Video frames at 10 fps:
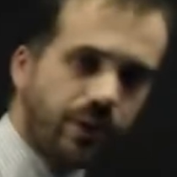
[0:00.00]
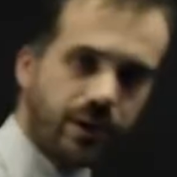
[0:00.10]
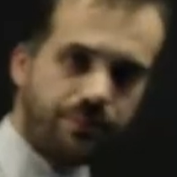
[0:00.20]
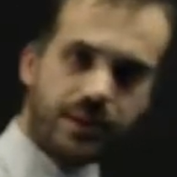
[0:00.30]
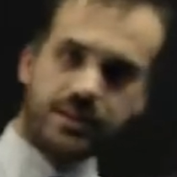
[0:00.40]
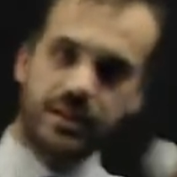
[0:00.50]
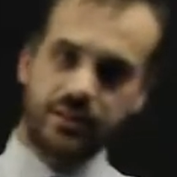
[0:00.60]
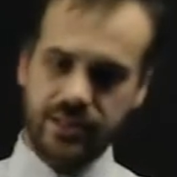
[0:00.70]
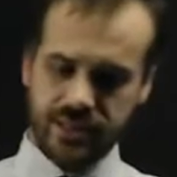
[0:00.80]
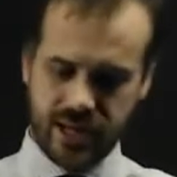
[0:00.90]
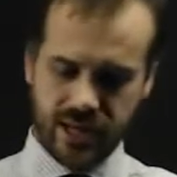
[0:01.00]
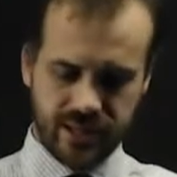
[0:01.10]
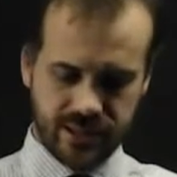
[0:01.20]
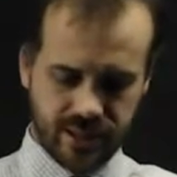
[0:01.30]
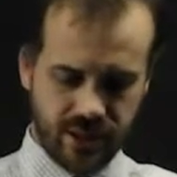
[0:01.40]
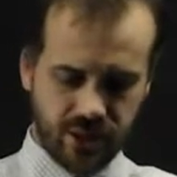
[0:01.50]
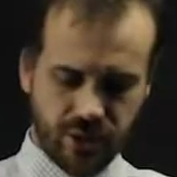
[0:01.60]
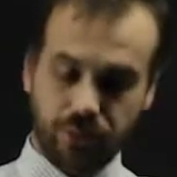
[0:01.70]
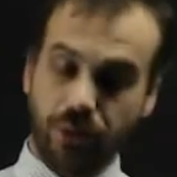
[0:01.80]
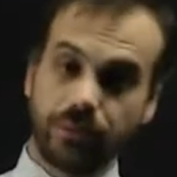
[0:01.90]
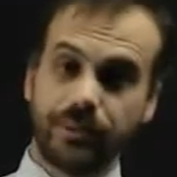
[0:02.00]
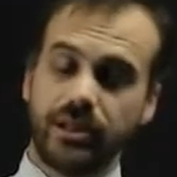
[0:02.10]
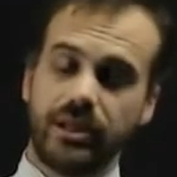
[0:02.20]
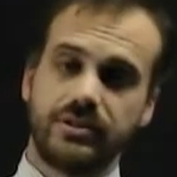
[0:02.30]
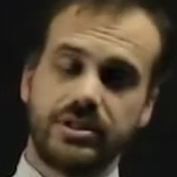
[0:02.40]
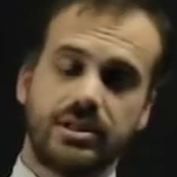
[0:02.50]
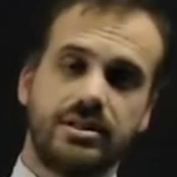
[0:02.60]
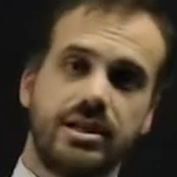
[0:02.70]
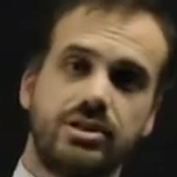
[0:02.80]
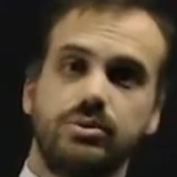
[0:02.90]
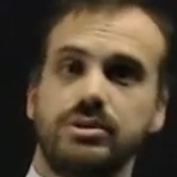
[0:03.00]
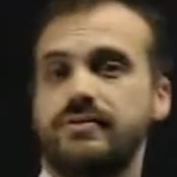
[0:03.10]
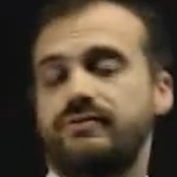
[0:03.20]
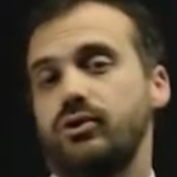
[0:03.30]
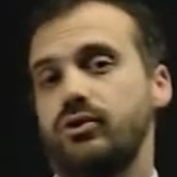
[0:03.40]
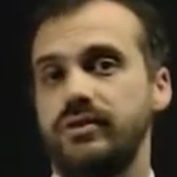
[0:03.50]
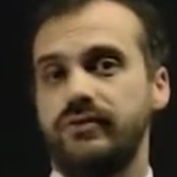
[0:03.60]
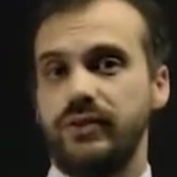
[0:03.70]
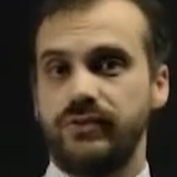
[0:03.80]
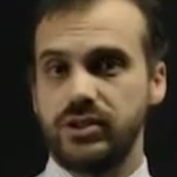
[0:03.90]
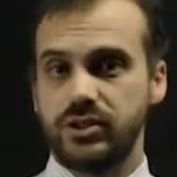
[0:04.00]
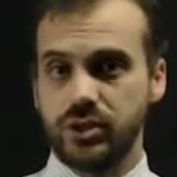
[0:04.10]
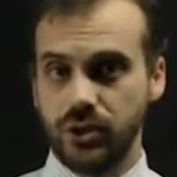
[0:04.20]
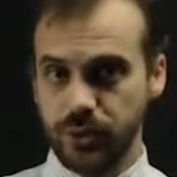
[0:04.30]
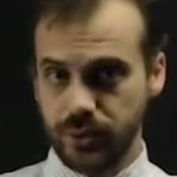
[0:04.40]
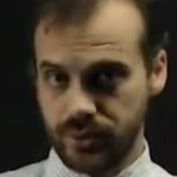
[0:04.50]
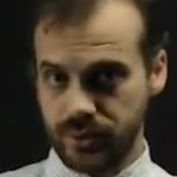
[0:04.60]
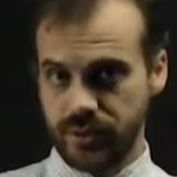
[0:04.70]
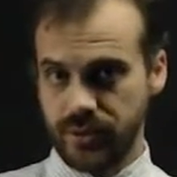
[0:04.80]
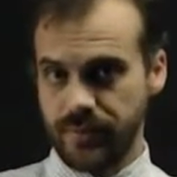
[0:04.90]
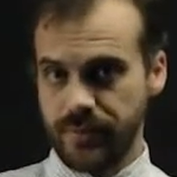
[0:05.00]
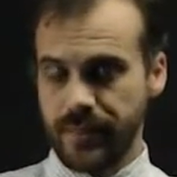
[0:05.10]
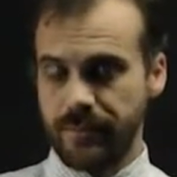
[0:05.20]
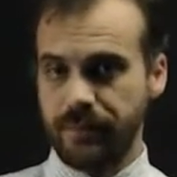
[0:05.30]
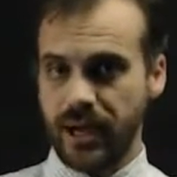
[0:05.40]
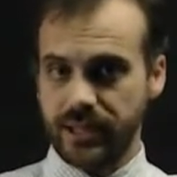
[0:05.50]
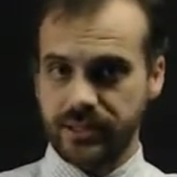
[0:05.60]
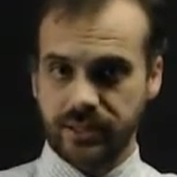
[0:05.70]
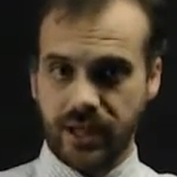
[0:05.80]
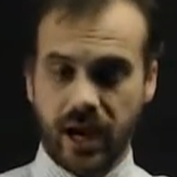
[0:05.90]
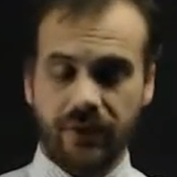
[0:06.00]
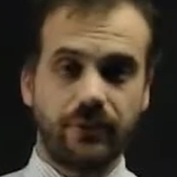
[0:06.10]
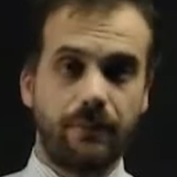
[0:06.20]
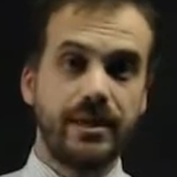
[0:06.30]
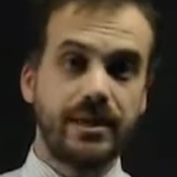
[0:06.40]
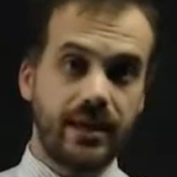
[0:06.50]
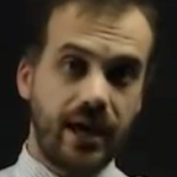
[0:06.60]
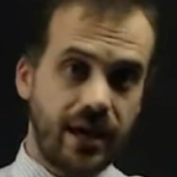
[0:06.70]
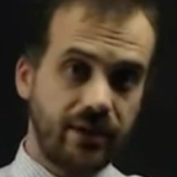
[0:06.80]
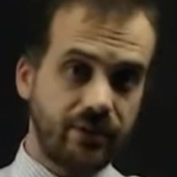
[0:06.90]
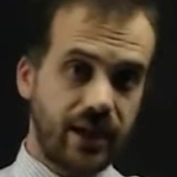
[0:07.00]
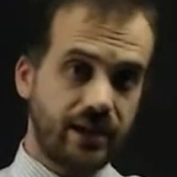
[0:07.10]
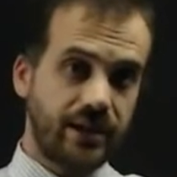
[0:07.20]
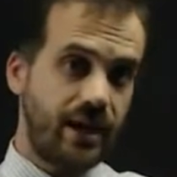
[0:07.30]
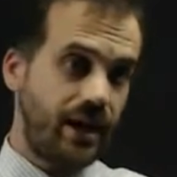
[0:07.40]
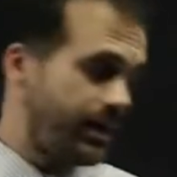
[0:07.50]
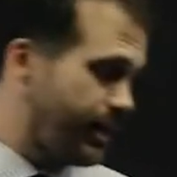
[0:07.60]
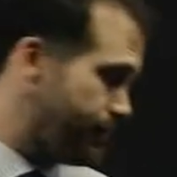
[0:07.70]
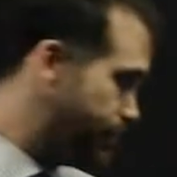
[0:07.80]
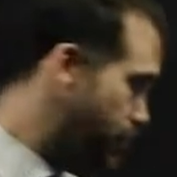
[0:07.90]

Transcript: when I picked out this ace, the probability of success was four in fifty-two. But after picking out that card and